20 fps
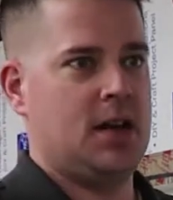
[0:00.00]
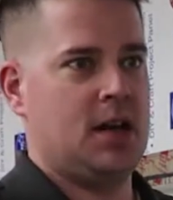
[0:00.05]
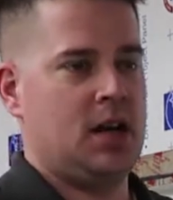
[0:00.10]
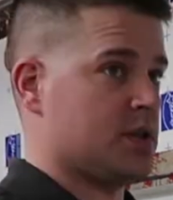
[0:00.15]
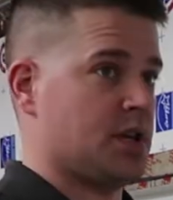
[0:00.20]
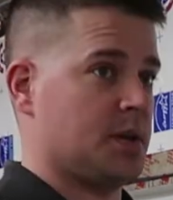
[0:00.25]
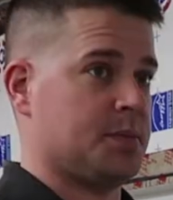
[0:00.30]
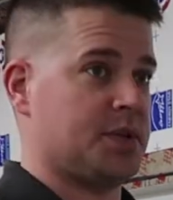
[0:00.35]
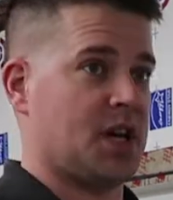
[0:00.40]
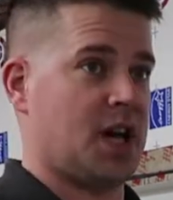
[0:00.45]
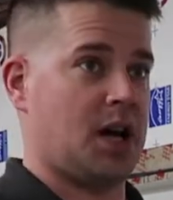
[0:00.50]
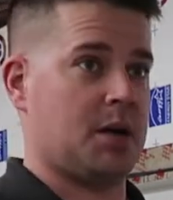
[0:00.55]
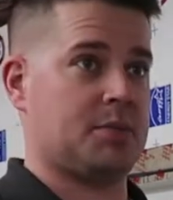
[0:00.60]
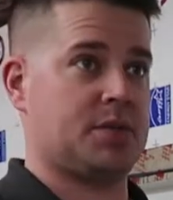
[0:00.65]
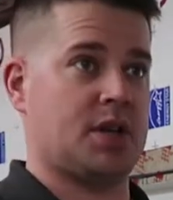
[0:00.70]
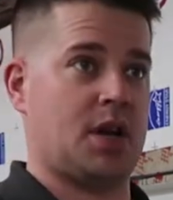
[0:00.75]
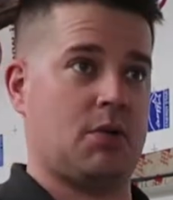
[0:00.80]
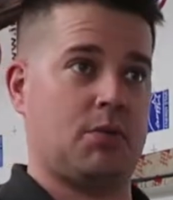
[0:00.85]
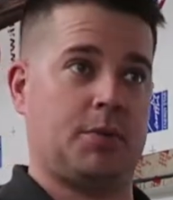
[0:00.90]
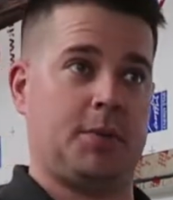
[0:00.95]
So
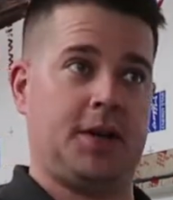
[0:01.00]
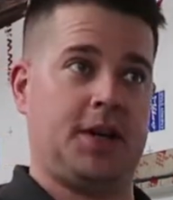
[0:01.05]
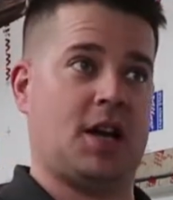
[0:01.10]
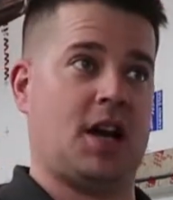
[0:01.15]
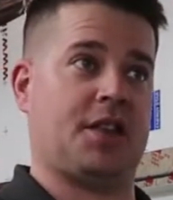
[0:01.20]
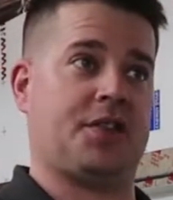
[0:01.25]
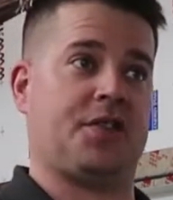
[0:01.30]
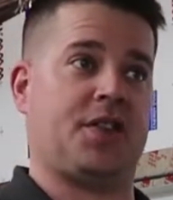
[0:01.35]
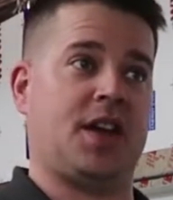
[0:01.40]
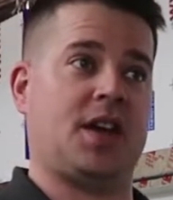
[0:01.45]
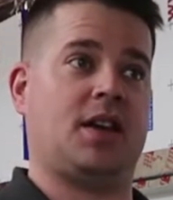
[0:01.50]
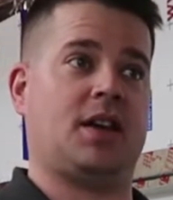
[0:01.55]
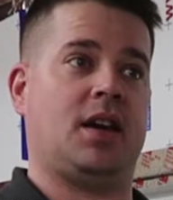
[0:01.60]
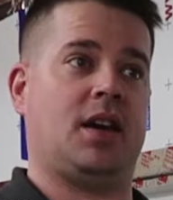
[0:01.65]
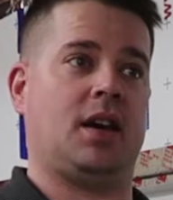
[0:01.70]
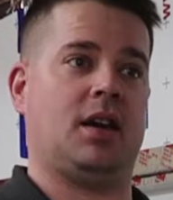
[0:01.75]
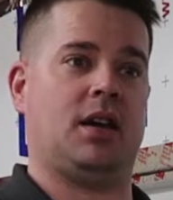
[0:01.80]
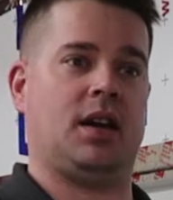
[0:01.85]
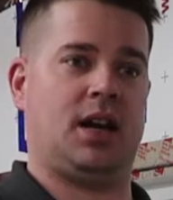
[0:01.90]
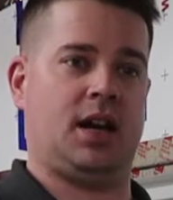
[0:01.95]
sometimes I would be not
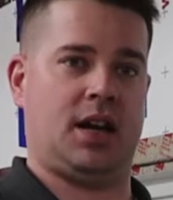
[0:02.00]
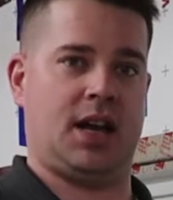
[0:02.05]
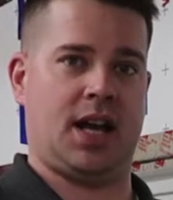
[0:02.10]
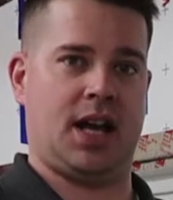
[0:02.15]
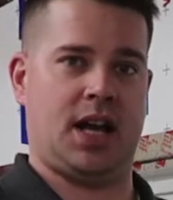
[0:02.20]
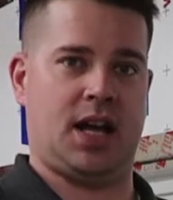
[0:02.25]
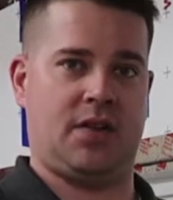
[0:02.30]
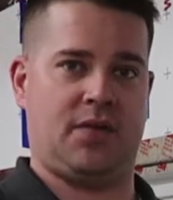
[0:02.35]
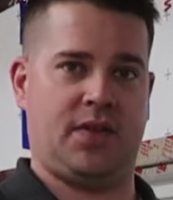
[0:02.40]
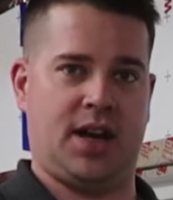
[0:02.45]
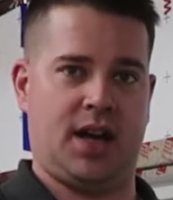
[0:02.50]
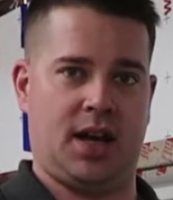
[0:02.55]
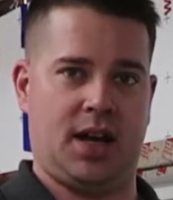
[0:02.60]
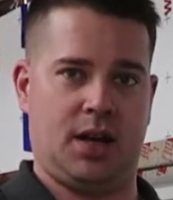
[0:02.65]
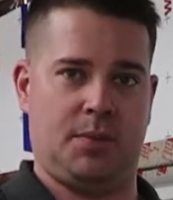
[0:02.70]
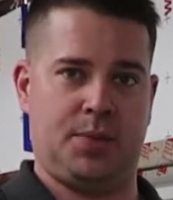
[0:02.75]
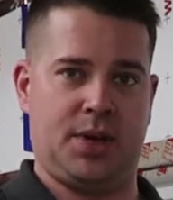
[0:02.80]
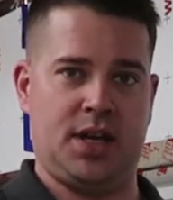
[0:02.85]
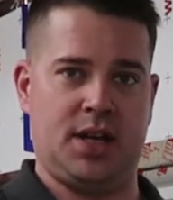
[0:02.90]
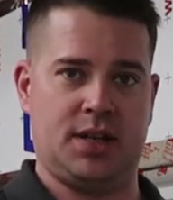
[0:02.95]
thinking and have
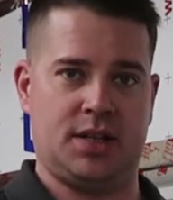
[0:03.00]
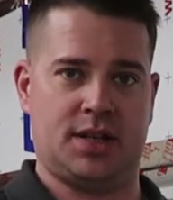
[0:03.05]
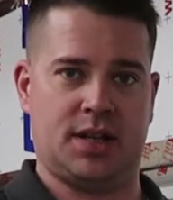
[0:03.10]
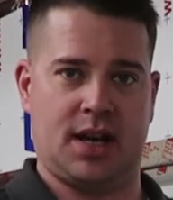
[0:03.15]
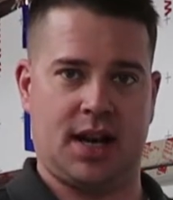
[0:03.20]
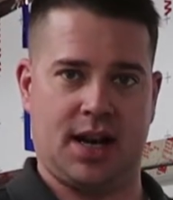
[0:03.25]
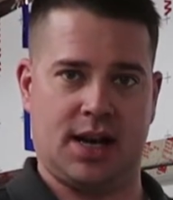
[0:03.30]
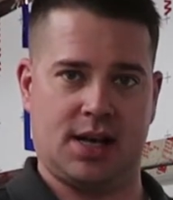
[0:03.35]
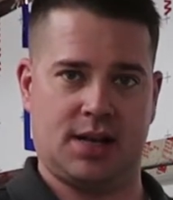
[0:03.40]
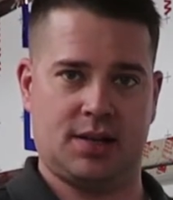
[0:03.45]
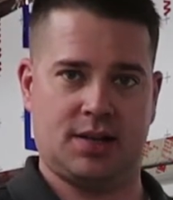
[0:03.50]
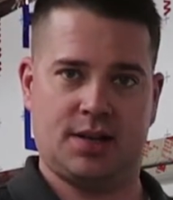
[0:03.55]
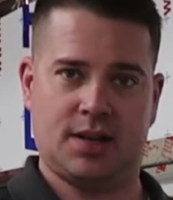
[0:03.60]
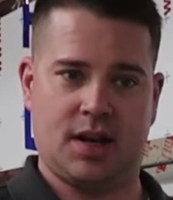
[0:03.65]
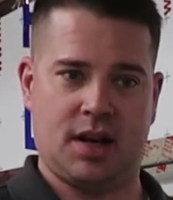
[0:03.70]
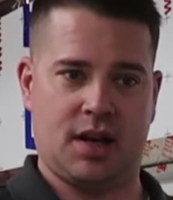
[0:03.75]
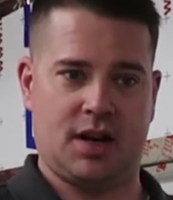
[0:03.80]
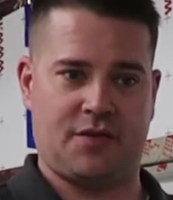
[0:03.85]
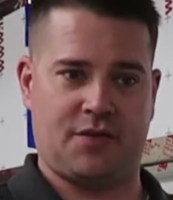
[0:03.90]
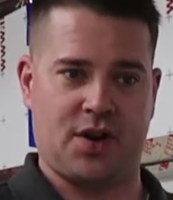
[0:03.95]
a piece that has
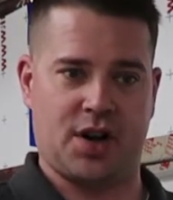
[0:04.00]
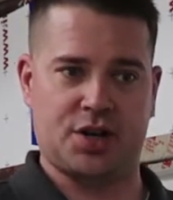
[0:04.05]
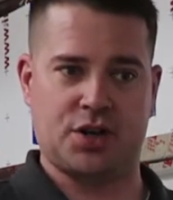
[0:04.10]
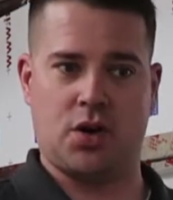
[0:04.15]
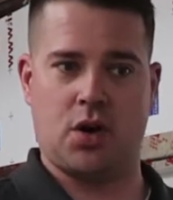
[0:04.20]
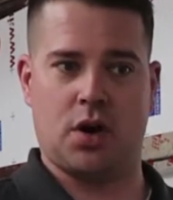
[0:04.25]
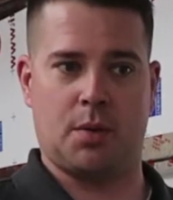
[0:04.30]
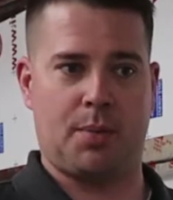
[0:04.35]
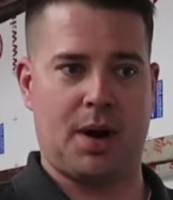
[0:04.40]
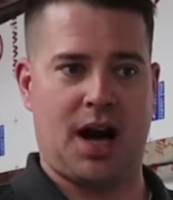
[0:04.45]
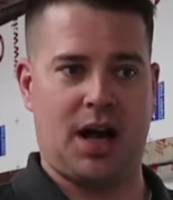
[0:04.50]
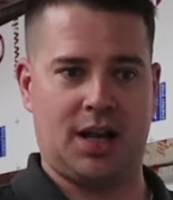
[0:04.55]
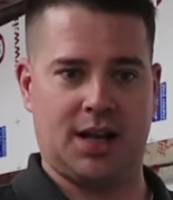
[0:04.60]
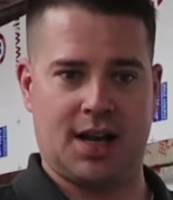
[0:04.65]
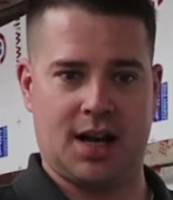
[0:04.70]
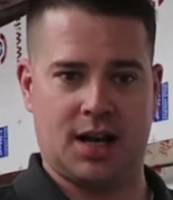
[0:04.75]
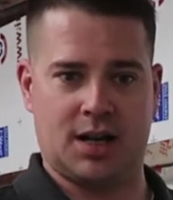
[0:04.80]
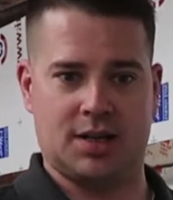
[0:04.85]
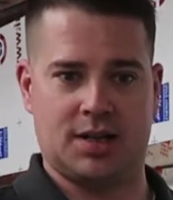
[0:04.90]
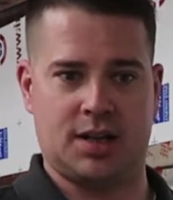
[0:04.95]
a fresh coat of
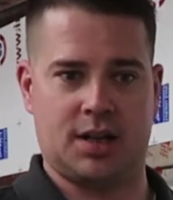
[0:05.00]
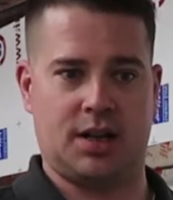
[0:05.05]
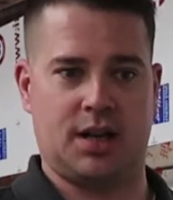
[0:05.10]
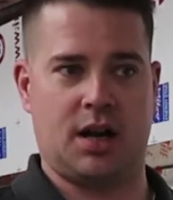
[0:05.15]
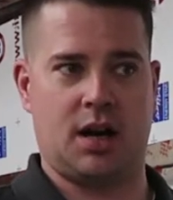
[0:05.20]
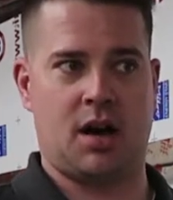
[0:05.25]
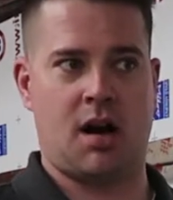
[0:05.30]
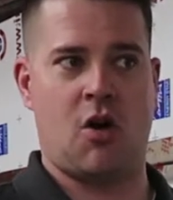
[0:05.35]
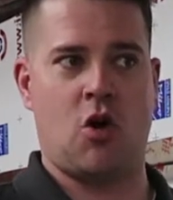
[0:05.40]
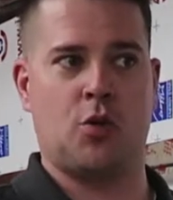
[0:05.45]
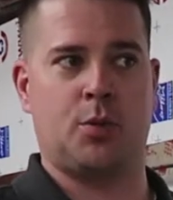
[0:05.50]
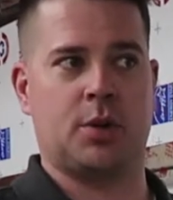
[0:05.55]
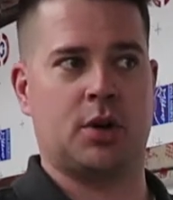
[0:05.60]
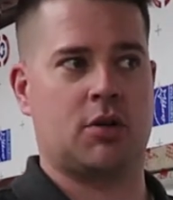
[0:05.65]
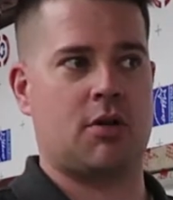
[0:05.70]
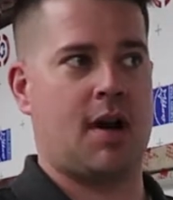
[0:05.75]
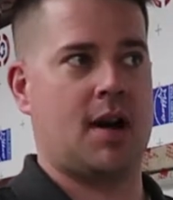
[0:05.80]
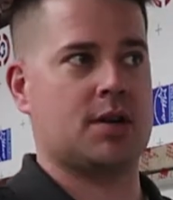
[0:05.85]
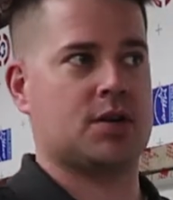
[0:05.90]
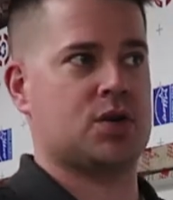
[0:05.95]
poly on it sitting here and open the
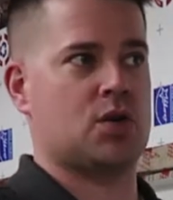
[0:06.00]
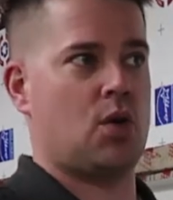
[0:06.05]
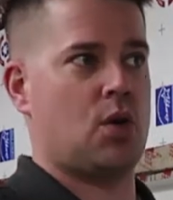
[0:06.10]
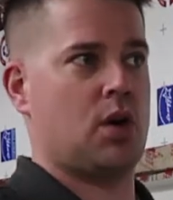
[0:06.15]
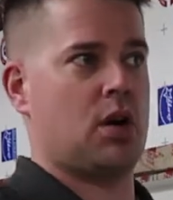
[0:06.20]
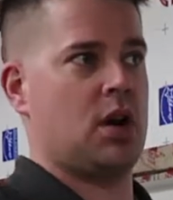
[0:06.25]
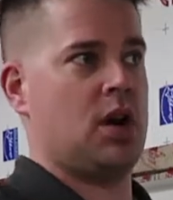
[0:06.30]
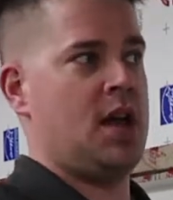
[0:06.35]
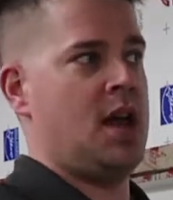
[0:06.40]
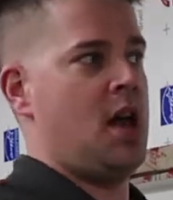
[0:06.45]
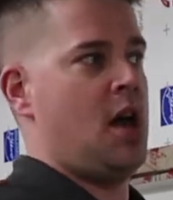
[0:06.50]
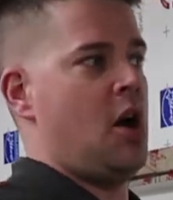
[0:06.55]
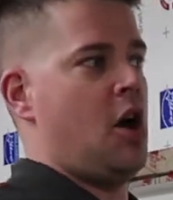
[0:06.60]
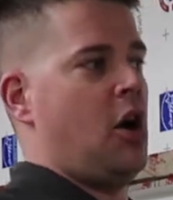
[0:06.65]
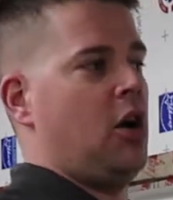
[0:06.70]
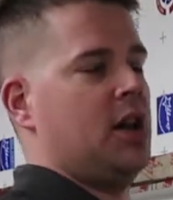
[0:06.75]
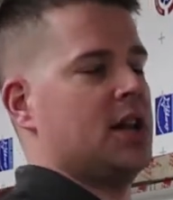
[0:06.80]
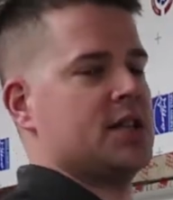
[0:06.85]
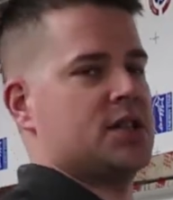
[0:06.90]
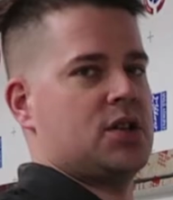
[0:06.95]
garage door,
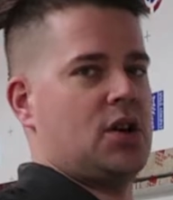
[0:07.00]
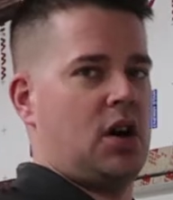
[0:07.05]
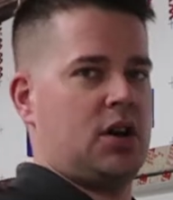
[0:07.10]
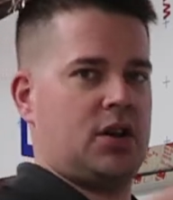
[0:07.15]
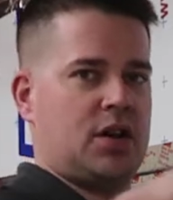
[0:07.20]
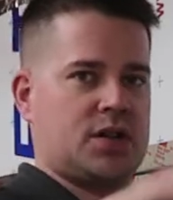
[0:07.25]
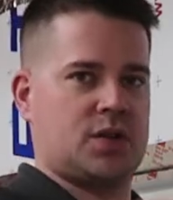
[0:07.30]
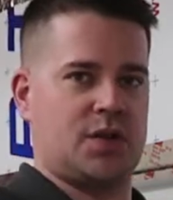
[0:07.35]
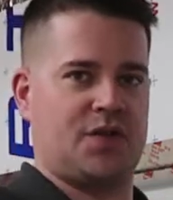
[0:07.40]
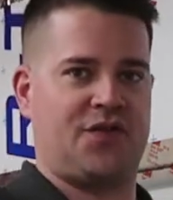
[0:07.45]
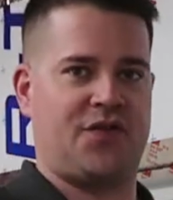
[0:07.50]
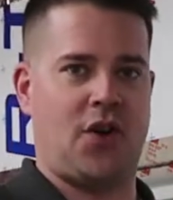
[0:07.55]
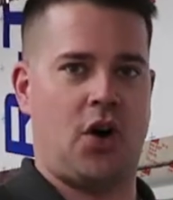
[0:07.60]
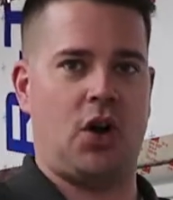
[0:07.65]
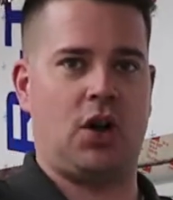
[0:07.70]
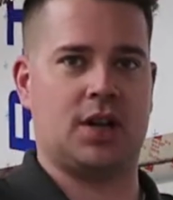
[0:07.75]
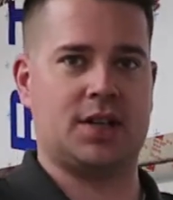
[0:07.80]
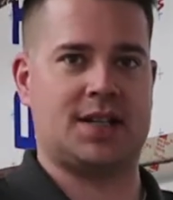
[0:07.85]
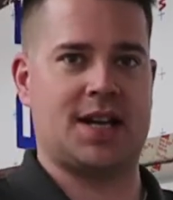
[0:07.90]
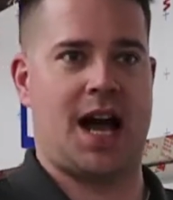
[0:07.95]
well, that sawdust would
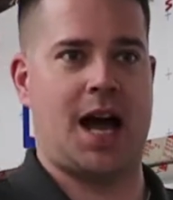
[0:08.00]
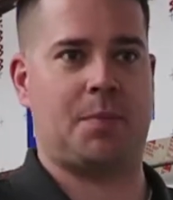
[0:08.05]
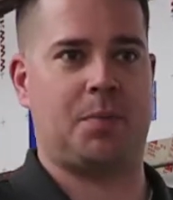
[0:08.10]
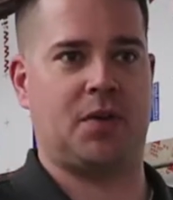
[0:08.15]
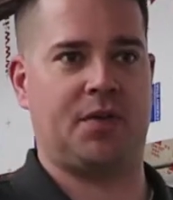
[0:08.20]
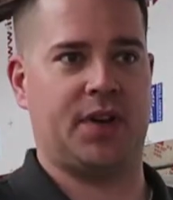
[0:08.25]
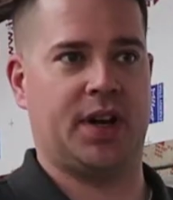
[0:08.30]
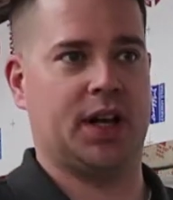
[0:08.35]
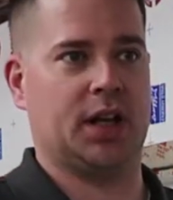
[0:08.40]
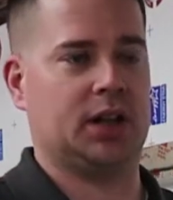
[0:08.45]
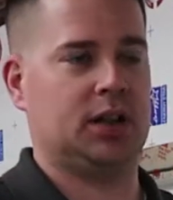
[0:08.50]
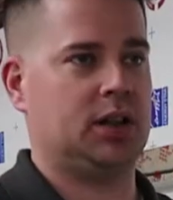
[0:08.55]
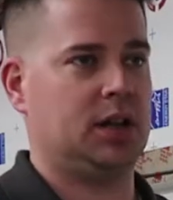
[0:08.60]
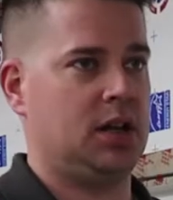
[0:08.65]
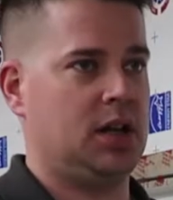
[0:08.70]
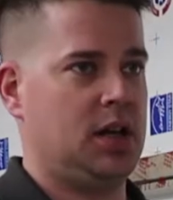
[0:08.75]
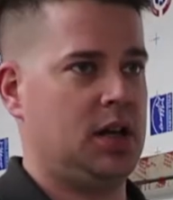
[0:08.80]
fall on top of it.